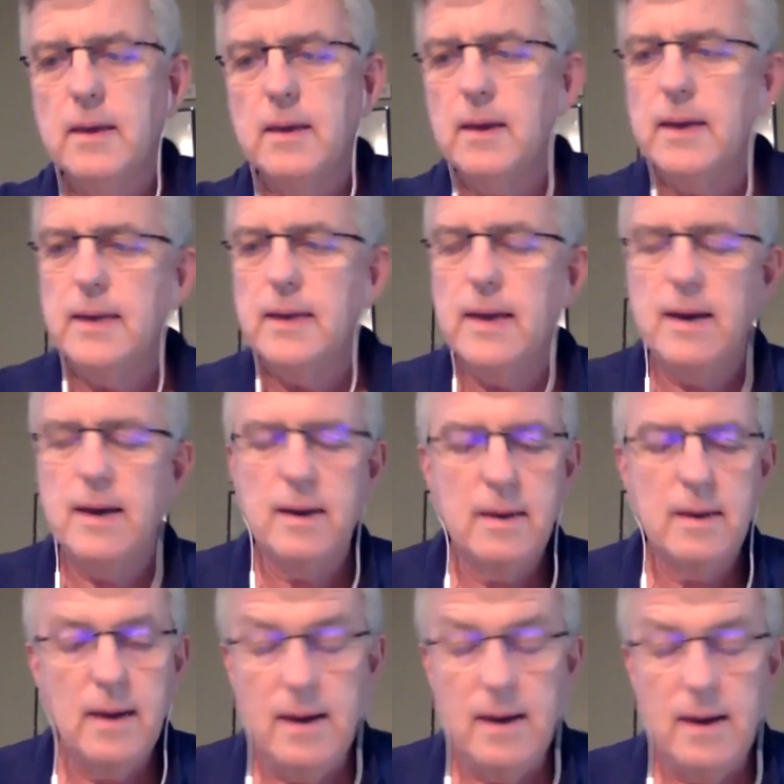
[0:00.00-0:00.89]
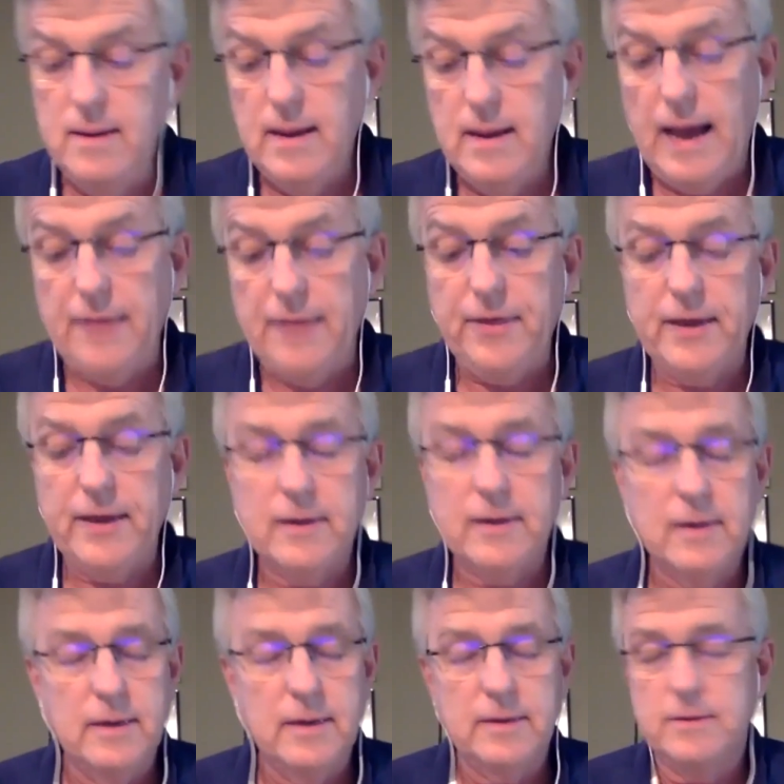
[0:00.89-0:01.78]
Yeah, I think
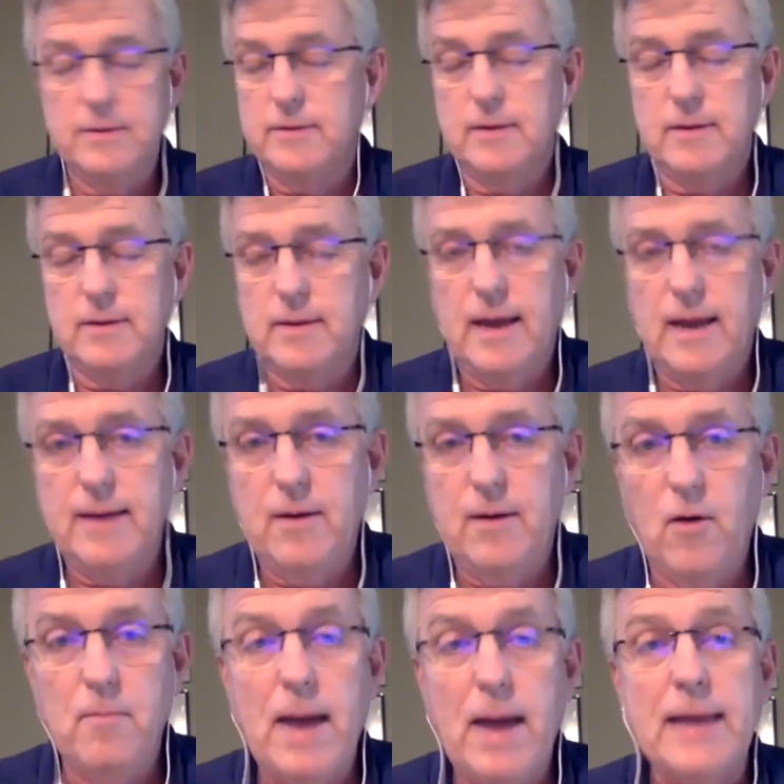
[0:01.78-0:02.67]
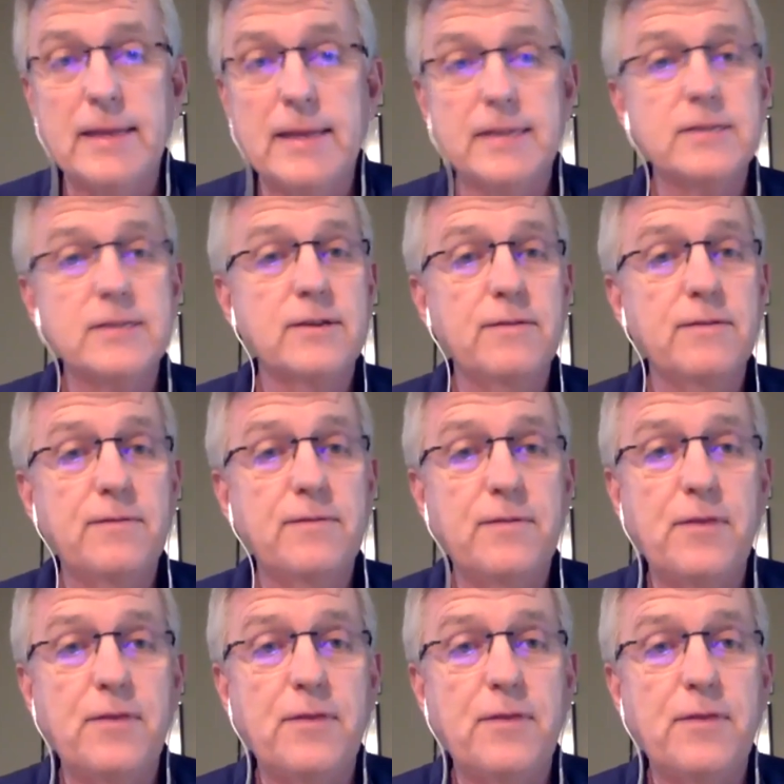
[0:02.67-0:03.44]
on my list of